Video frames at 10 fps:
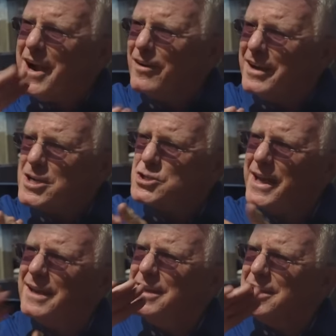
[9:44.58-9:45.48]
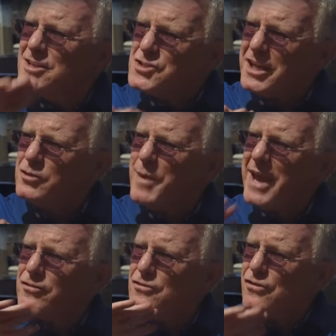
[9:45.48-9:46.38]
air conditioning,
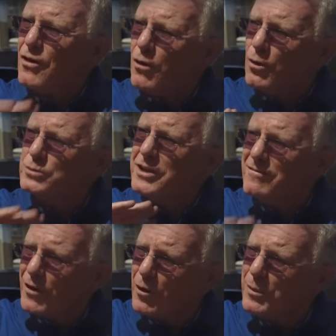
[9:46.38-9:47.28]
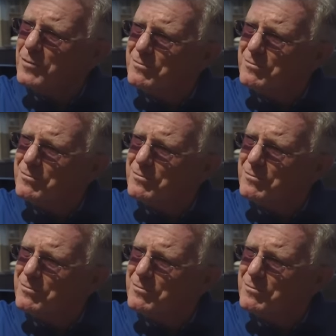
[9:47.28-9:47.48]
6-passenger old convertible.